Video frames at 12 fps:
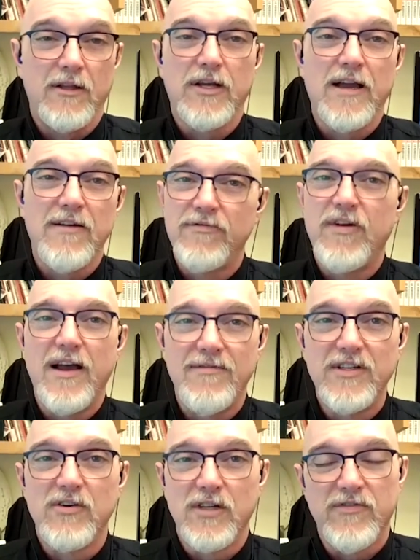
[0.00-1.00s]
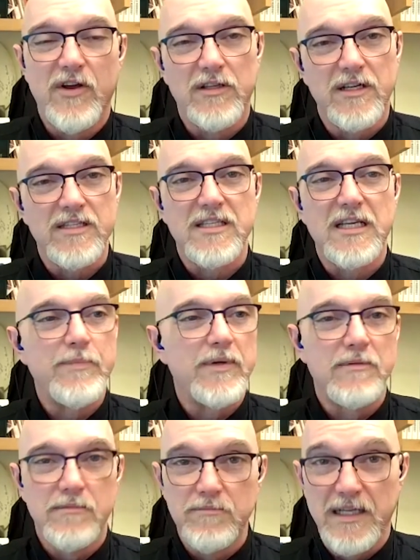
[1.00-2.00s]
look, I've nearly fallen asleep
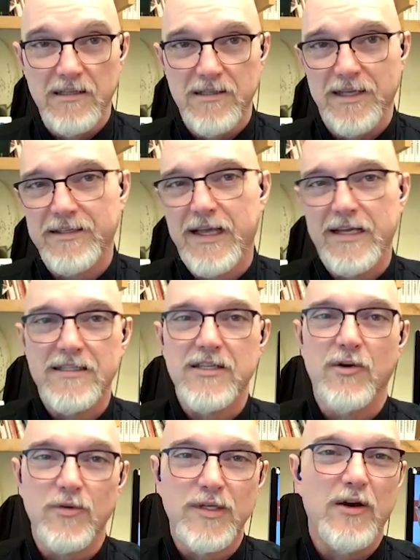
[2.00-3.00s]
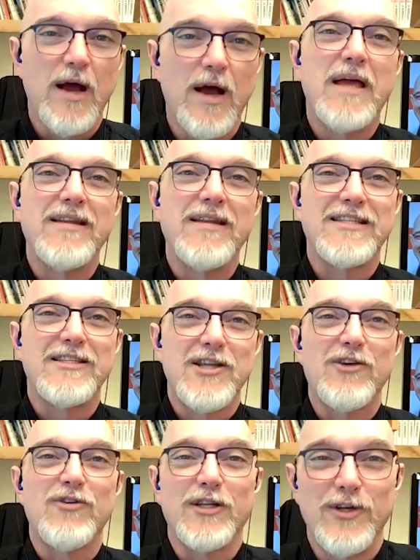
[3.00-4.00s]
in meetings like that. So, I'm not
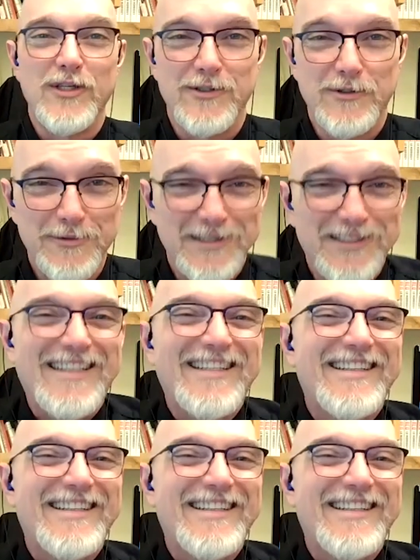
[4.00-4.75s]
necessarily going to